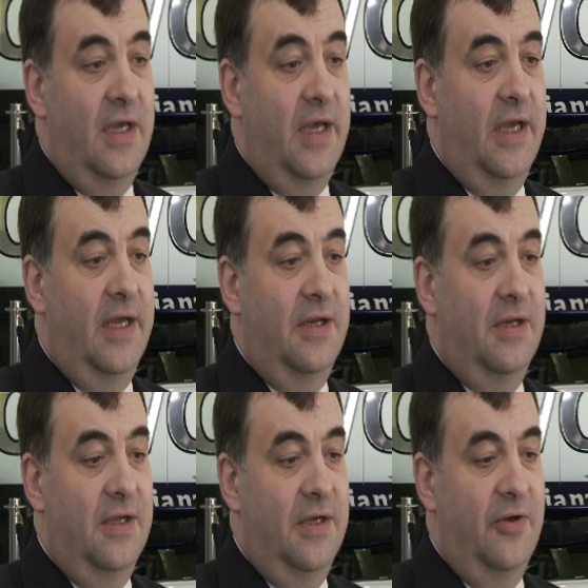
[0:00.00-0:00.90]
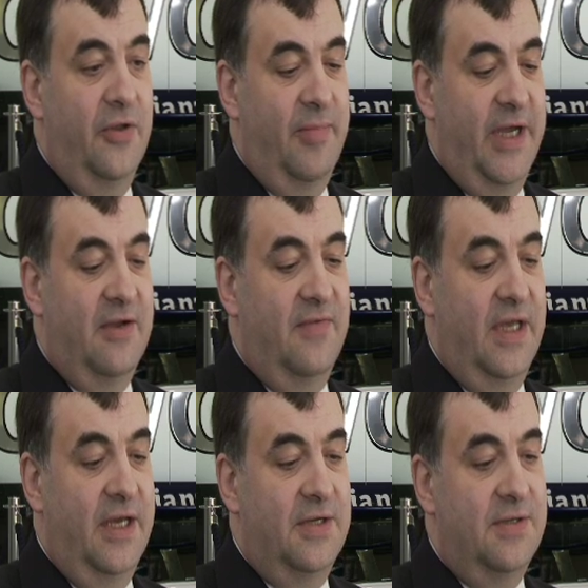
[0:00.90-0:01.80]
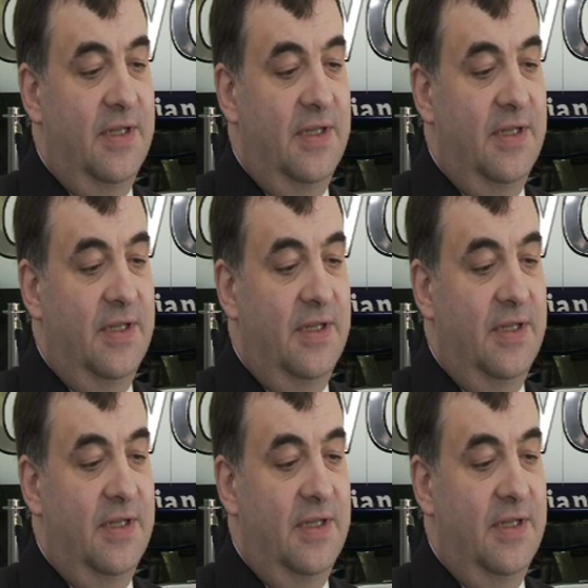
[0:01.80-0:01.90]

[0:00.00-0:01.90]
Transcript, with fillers: And on the back of that,